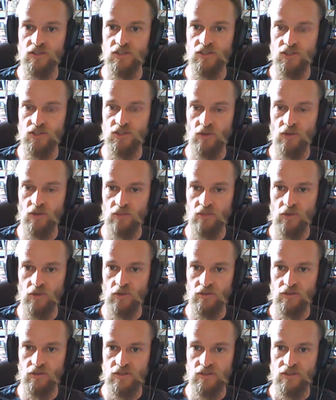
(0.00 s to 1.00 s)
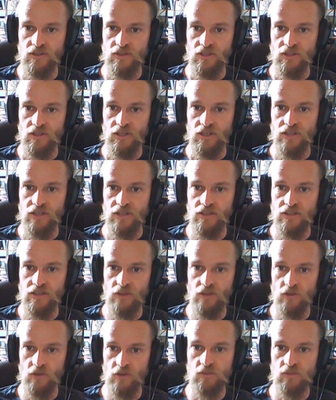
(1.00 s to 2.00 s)
2 other models. And then
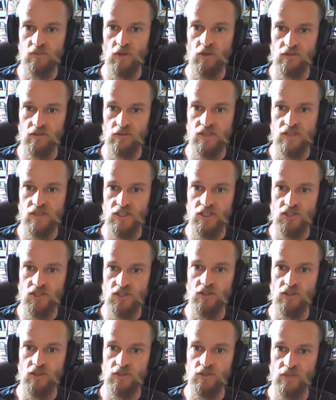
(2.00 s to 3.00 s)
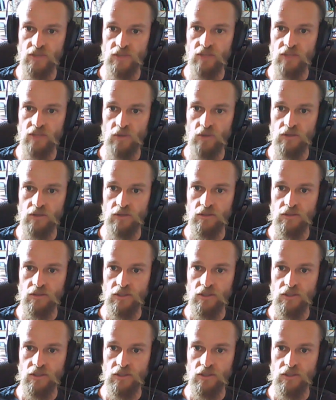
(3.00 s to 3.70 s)
those models each turn into another model.